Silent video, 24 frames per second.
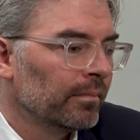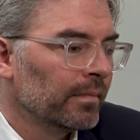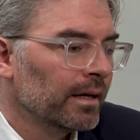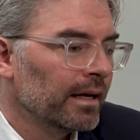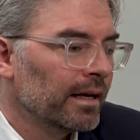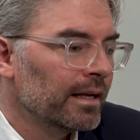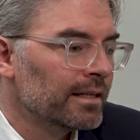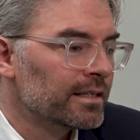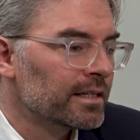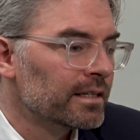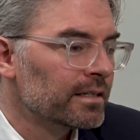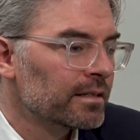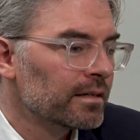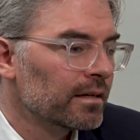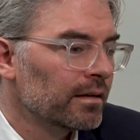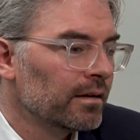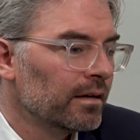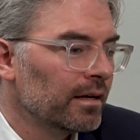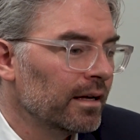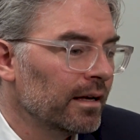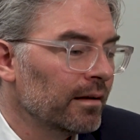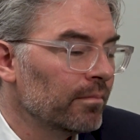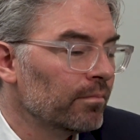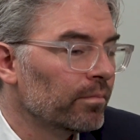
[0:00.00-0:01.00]
It's
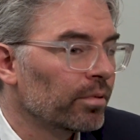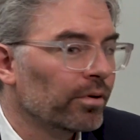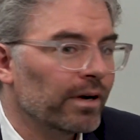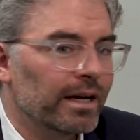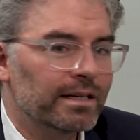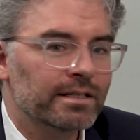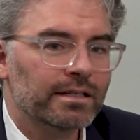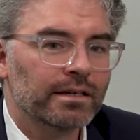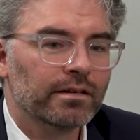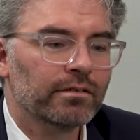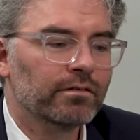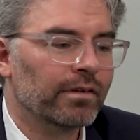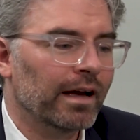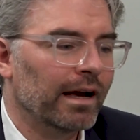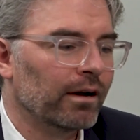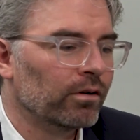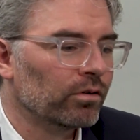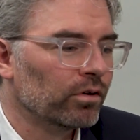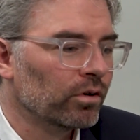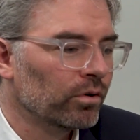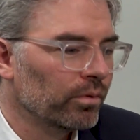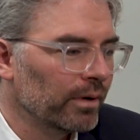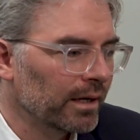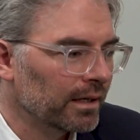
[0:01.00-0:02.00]
impressive how
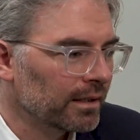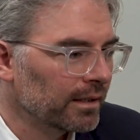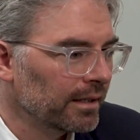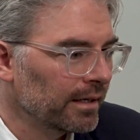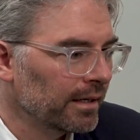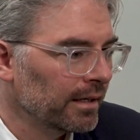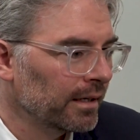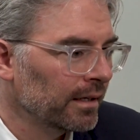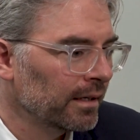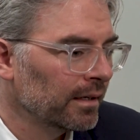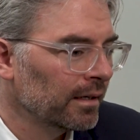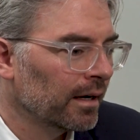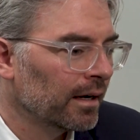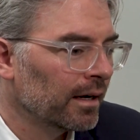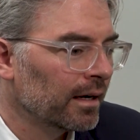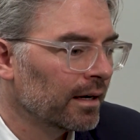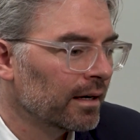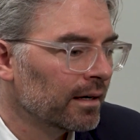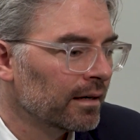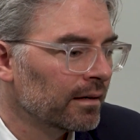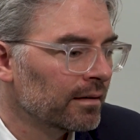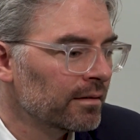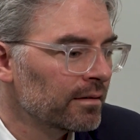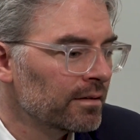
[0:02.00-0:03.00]
quickly
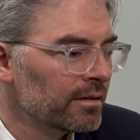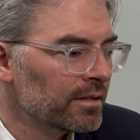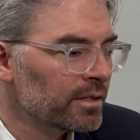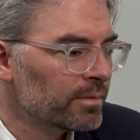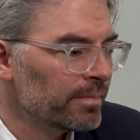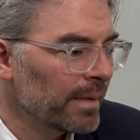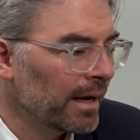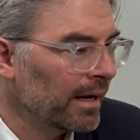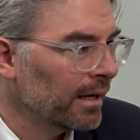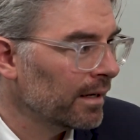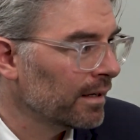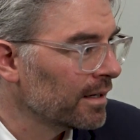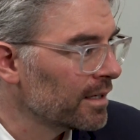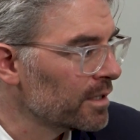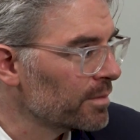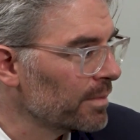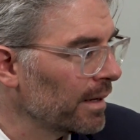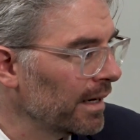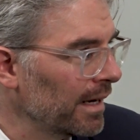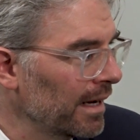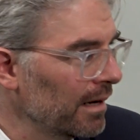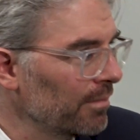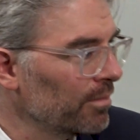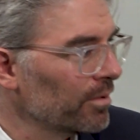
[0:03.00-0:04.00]
Spain has
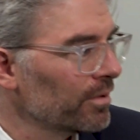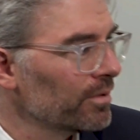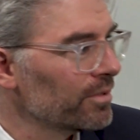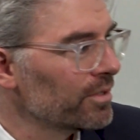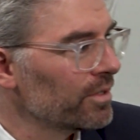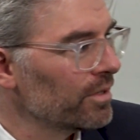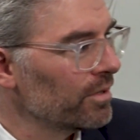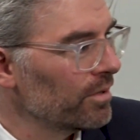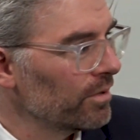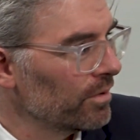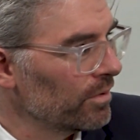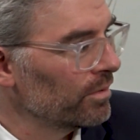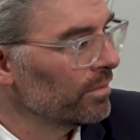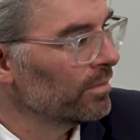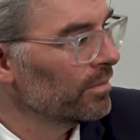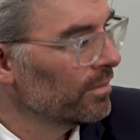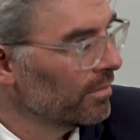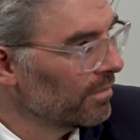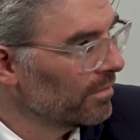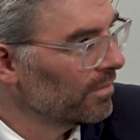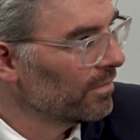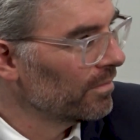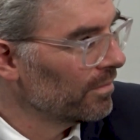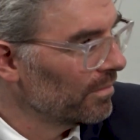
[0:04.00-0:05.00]
been able to
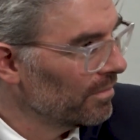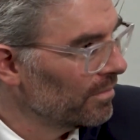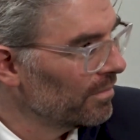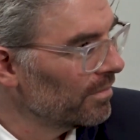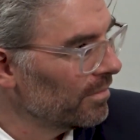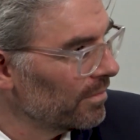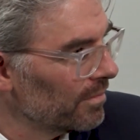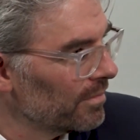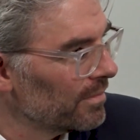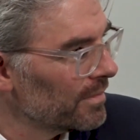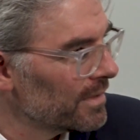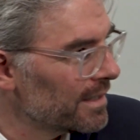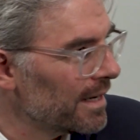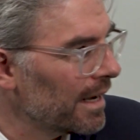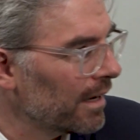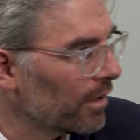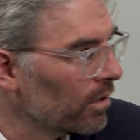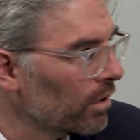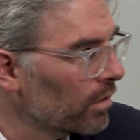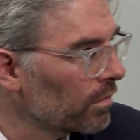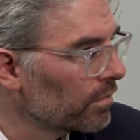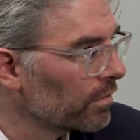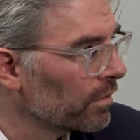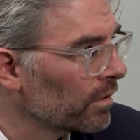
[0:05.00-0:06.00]
take
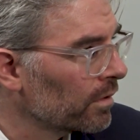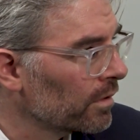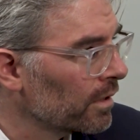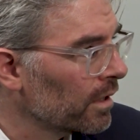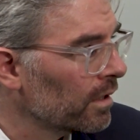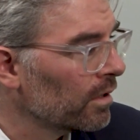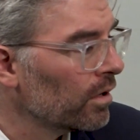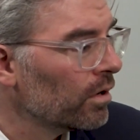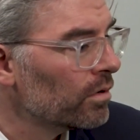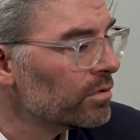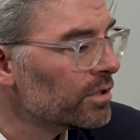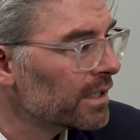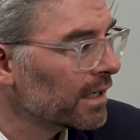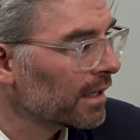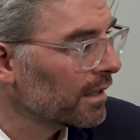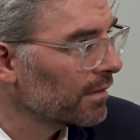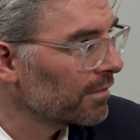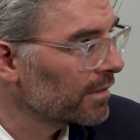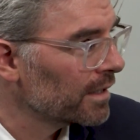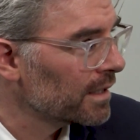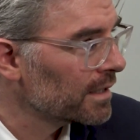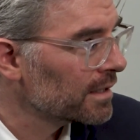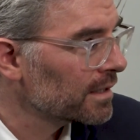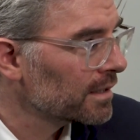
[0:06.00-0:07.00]
over the hosting
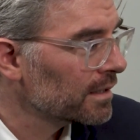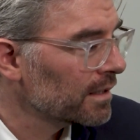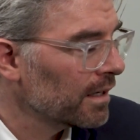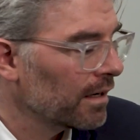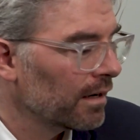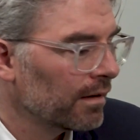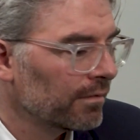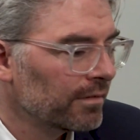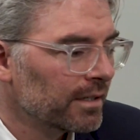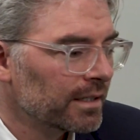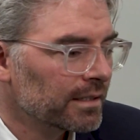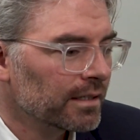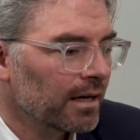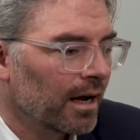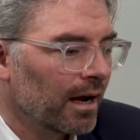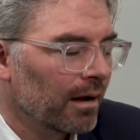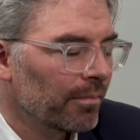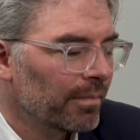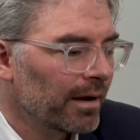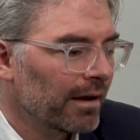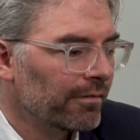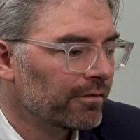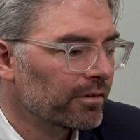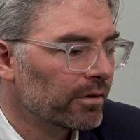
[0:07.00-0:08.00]
of this
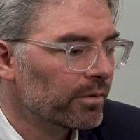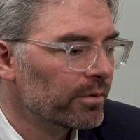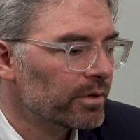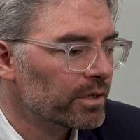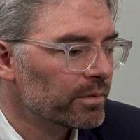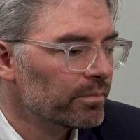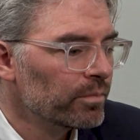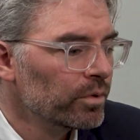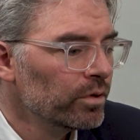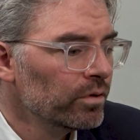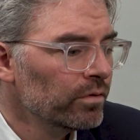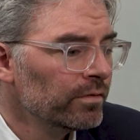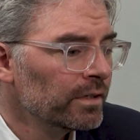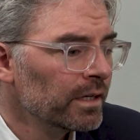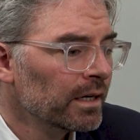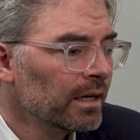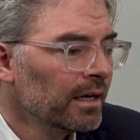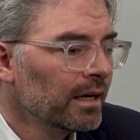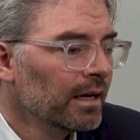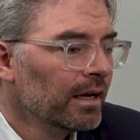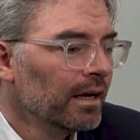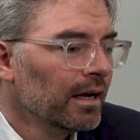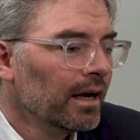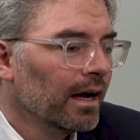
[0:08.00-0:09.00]
COP after it was moved.
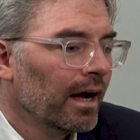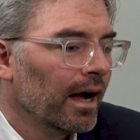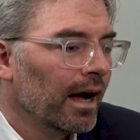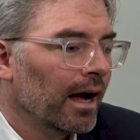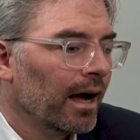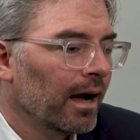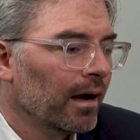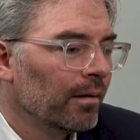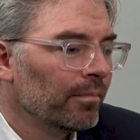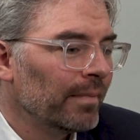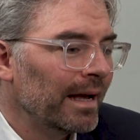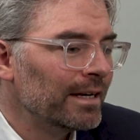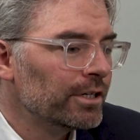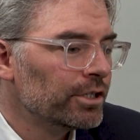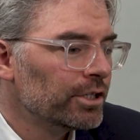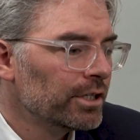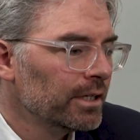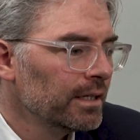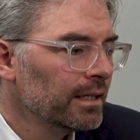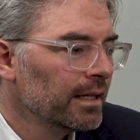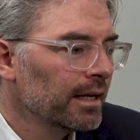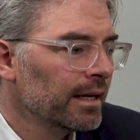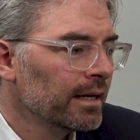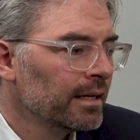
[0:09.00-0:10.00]
And
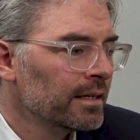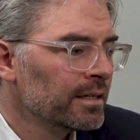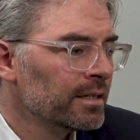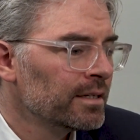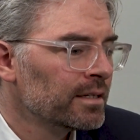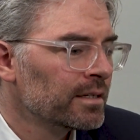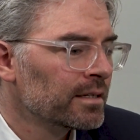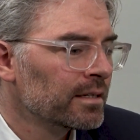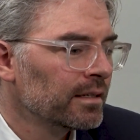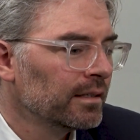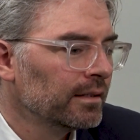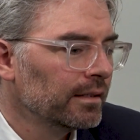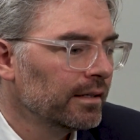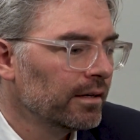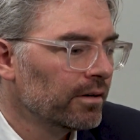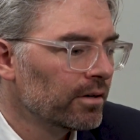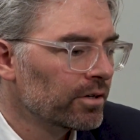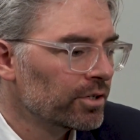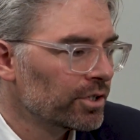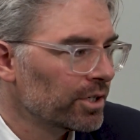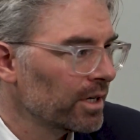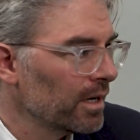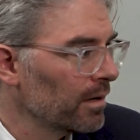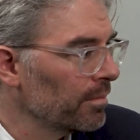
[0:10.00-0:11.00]
Chile's
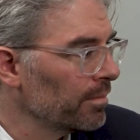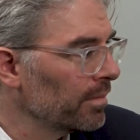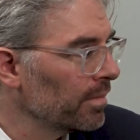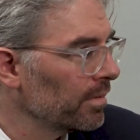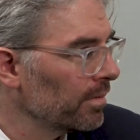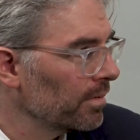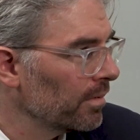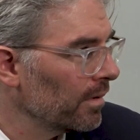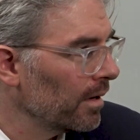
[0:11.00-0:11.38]
leadership